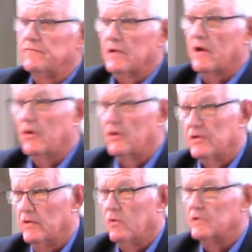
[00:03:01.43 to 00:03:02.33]
learned
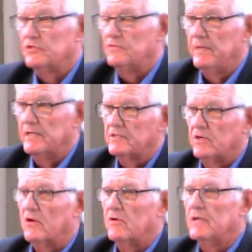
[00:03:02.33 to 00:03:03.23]
and what you've been
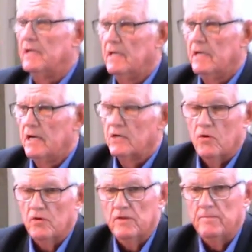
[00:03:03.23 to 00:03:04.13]
taught
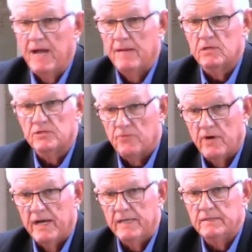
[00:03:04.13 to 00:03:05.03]
according to the Bible is
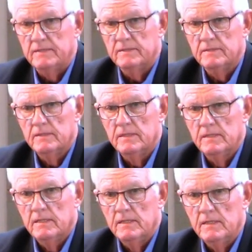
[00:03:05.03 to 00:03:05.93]
right?
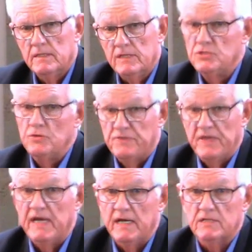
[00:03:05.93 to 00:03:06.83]
That you
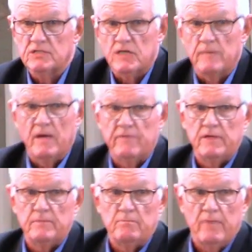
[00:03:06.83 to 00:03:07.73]
think some of
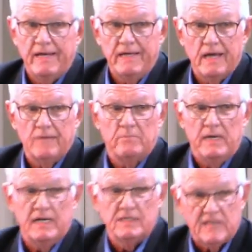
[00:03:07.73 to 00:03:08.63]
it may not
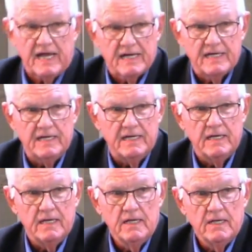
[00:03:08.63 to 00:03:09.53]
be exactly
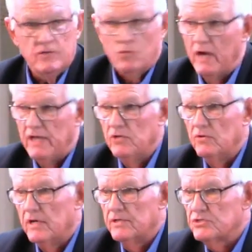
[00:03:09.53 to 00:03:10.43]
the way
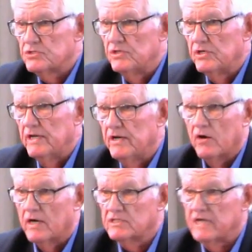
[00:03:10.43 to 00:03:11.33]
you understood it
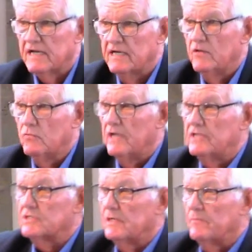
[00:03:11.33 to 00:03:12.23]
or exactly the way
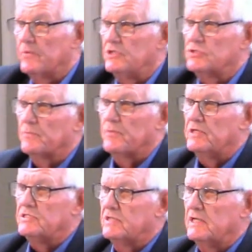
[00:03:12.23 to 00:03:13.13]
some preacher
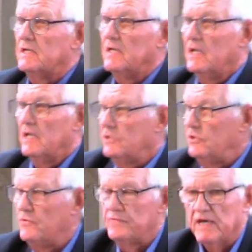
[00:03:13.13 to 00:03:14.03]
preached it, do
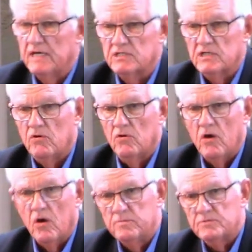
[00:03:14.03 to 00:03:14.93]
you think so,
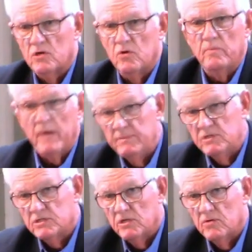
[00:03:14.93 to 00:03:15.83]
hope so, maybe
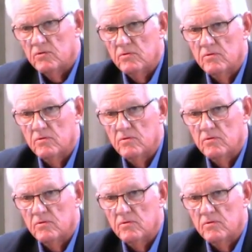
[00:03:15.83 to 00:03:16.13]
so?